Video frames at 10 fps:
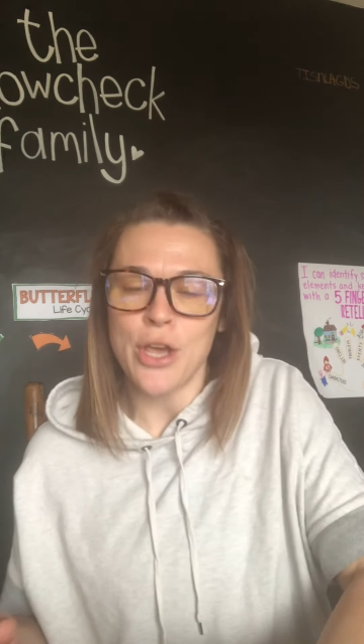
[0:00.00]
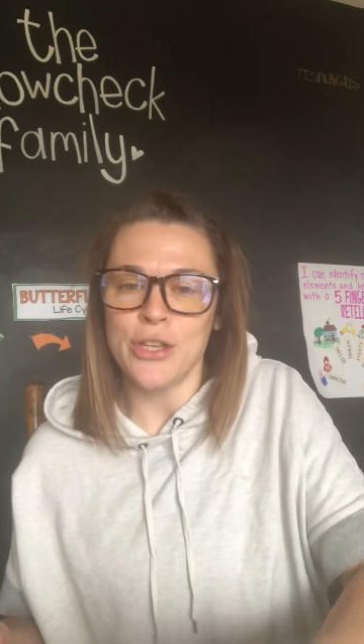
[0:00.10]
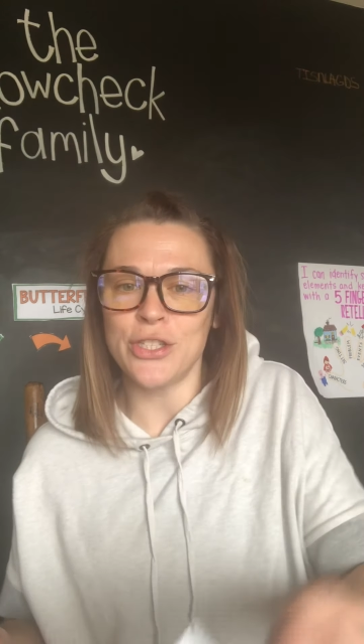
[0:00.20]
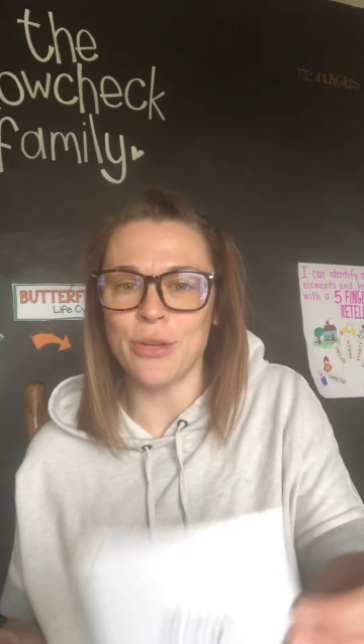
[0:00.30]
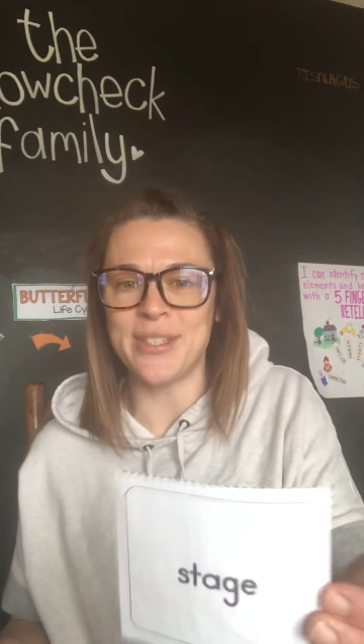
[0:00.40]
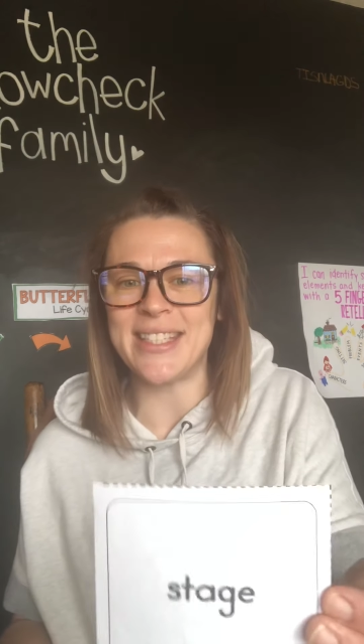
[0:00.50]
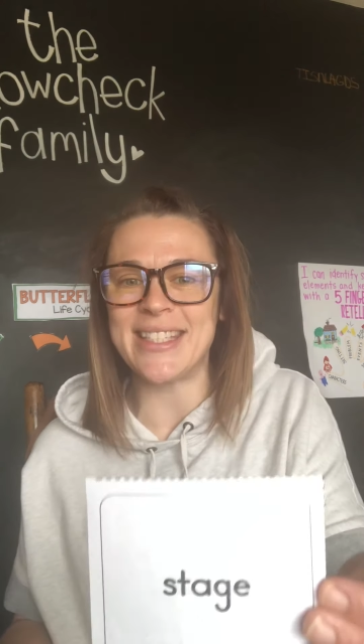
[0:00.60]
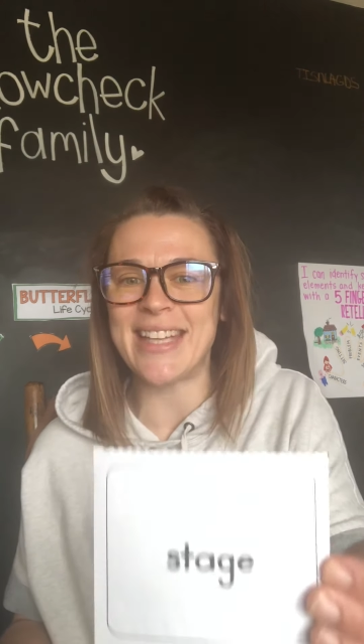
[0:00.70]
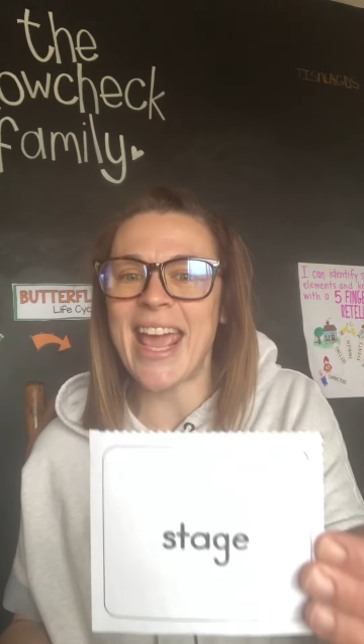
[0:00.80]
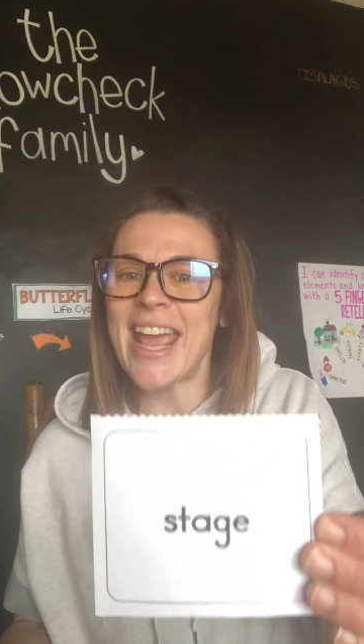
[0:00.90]
So
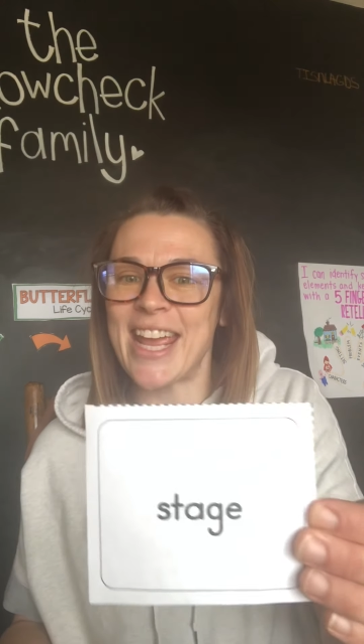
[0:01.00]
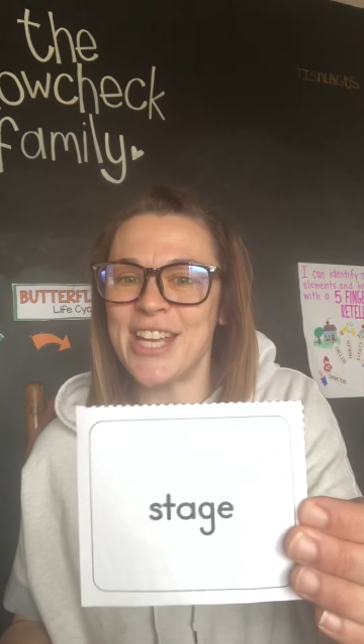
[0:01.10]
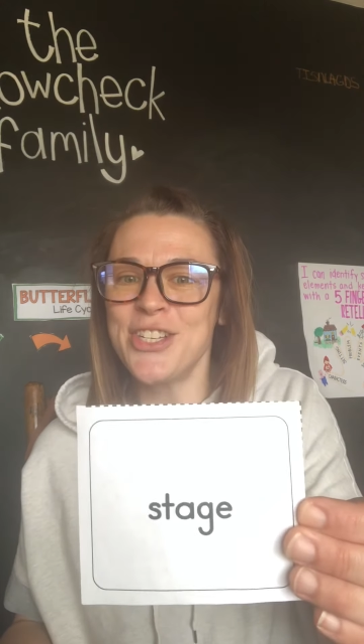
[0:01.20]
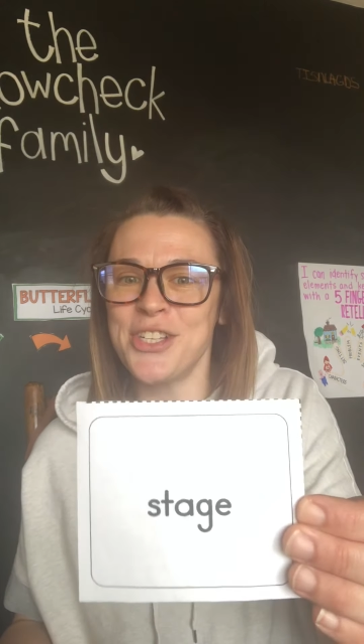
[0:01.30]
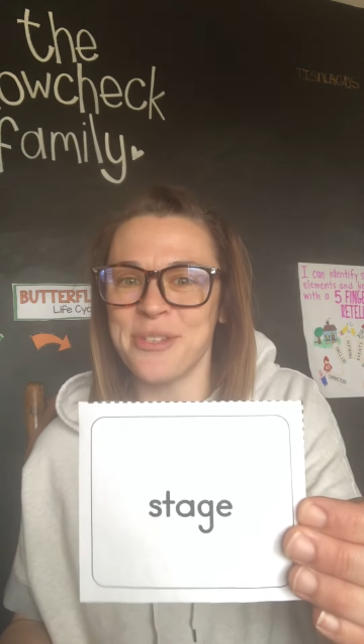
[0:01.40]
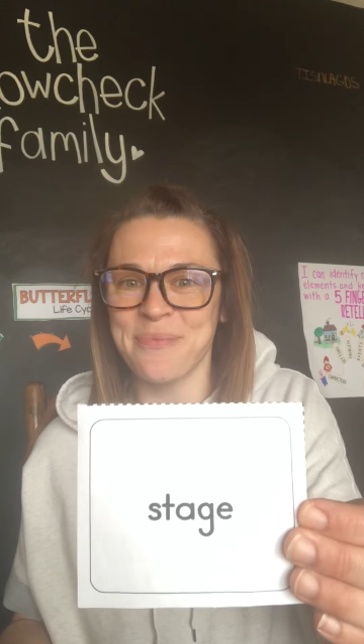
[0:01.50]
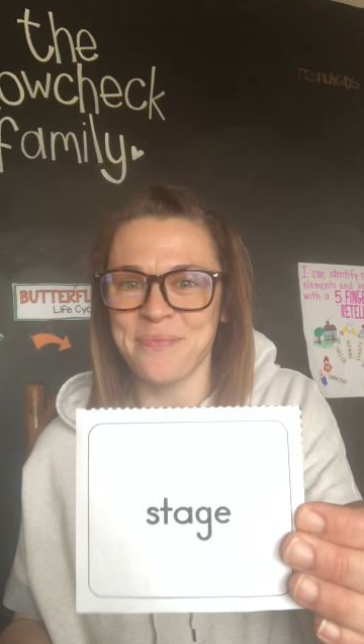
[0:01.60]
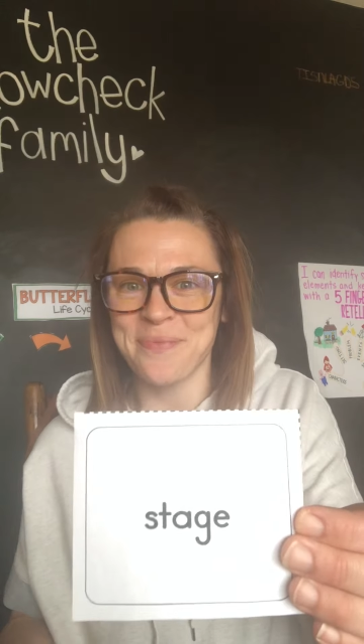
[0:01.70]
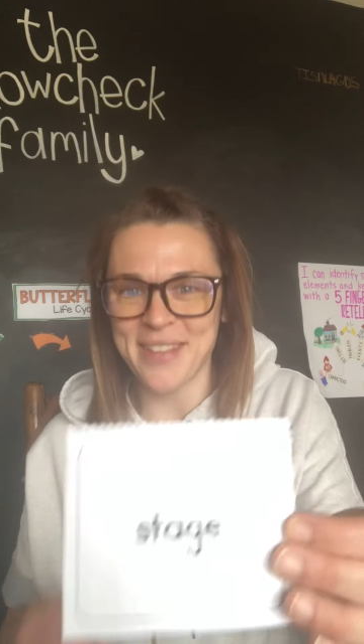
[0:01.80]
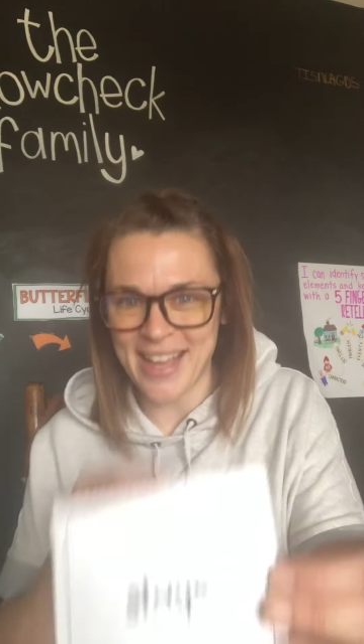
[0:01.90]
stage
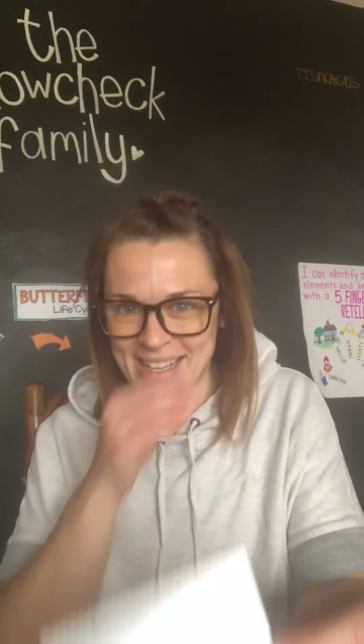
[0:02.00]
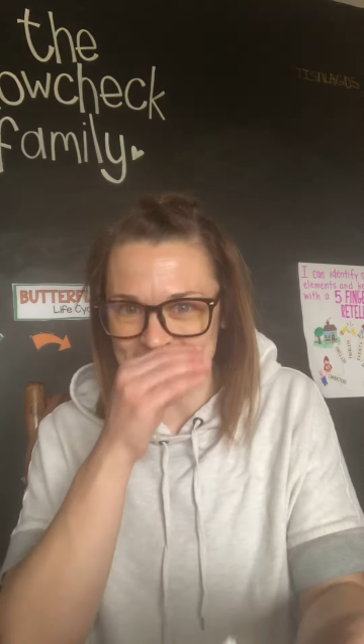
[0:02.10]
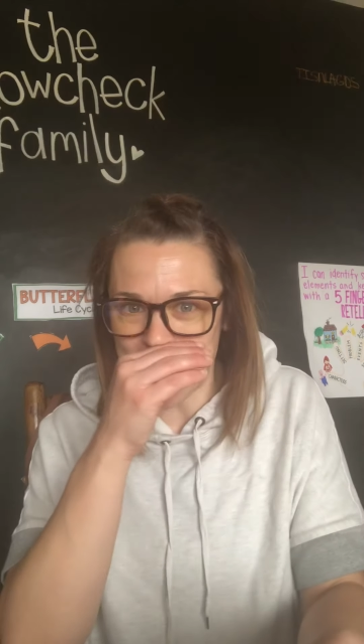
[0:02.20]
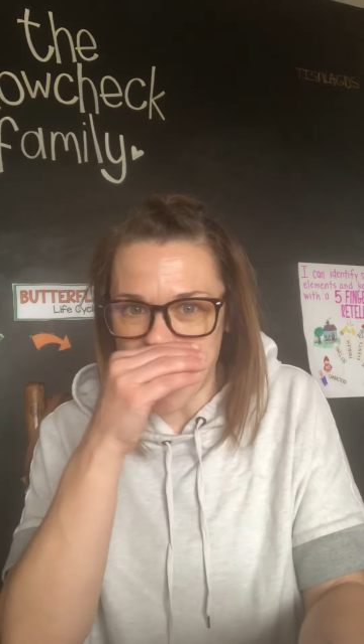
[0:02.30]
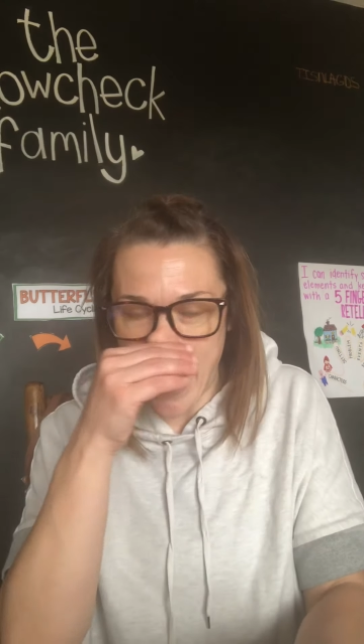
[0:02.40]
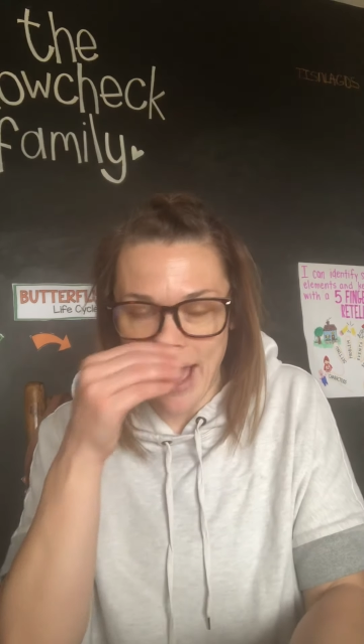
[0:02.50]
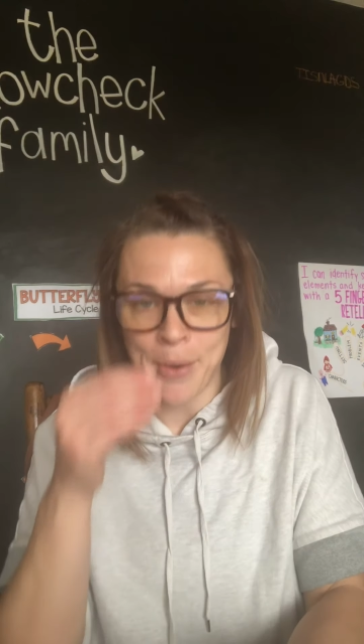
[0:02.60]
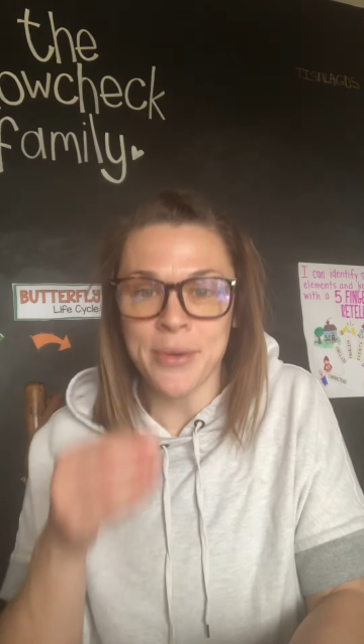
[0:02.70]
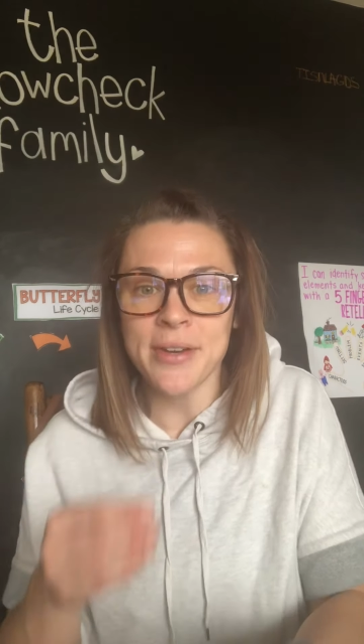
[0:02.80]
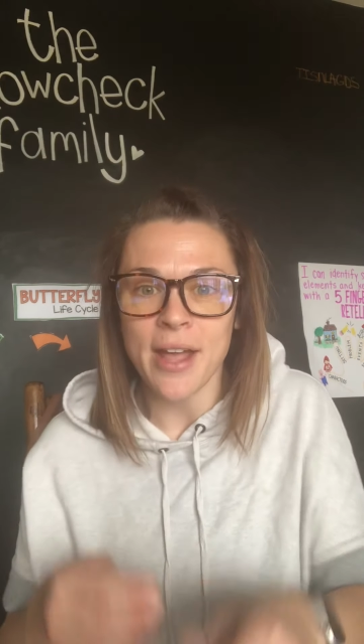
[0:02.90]
is a
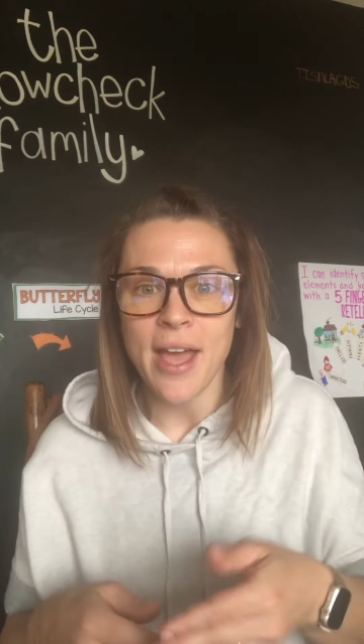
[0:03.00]
noun,